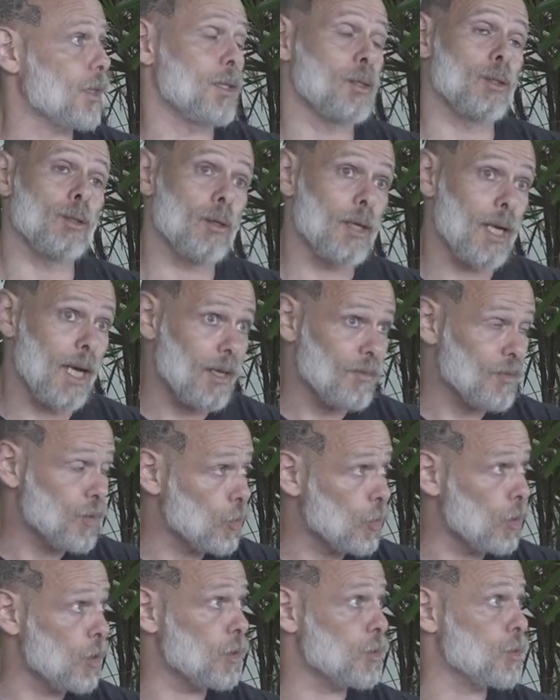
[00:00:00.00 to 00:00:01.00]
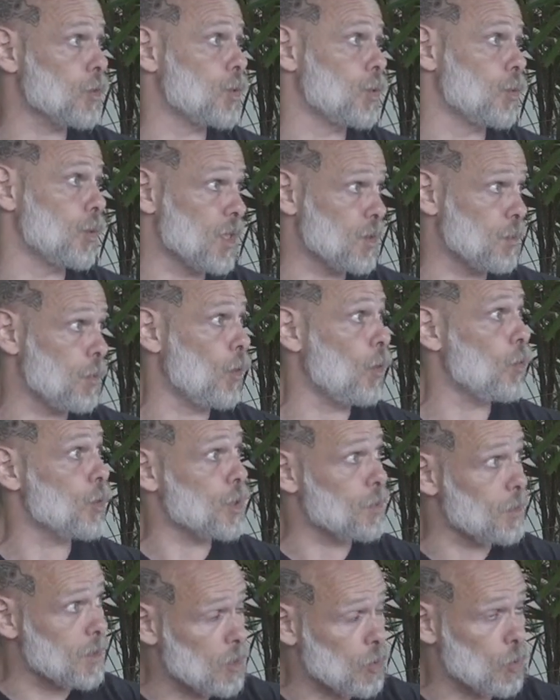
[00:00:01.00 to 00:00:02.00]
And you're going to have to learn to explore,
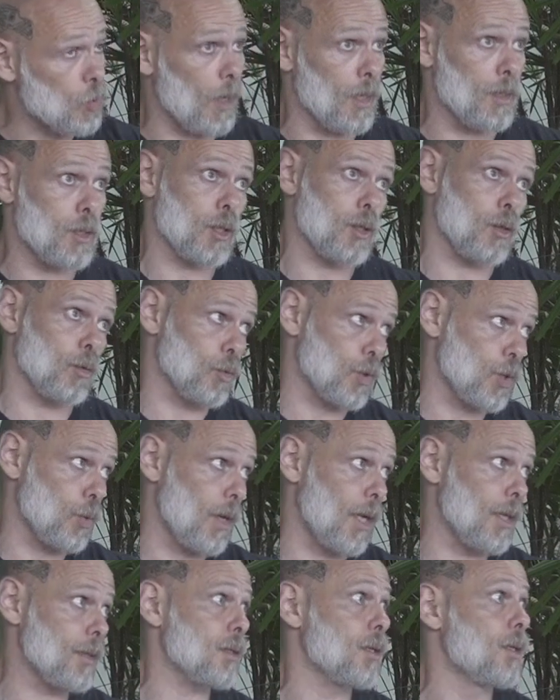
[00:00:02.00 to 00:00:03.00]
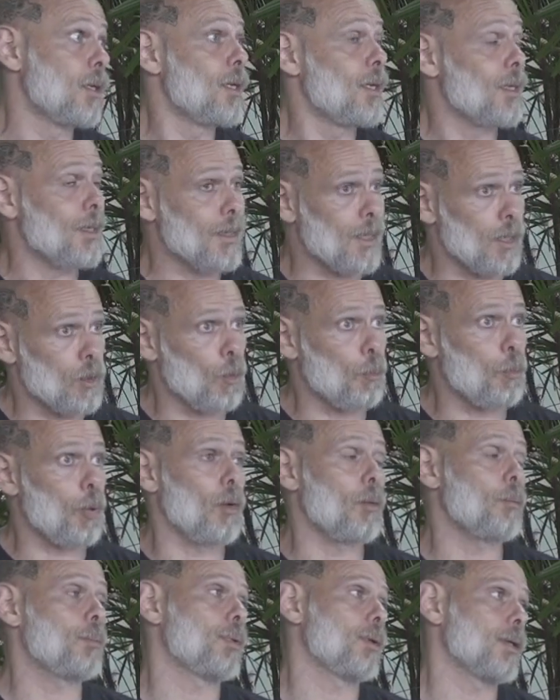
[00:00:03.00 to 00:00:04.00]
which means stretch, contract, get the
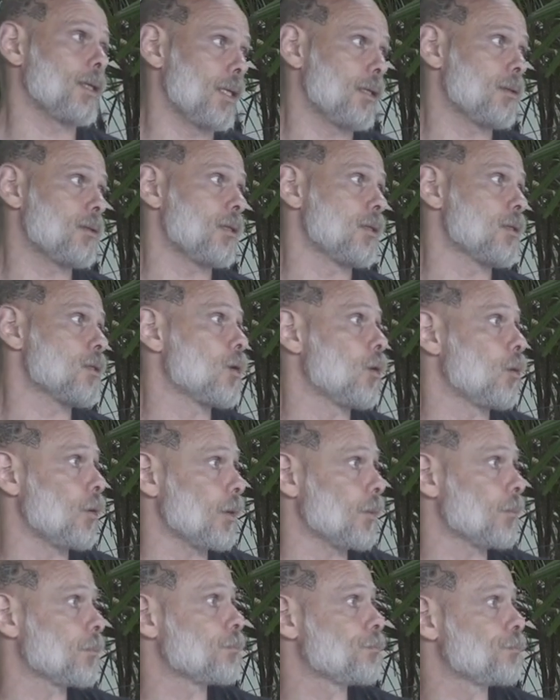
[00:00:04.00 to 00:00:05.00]
pump, get things going.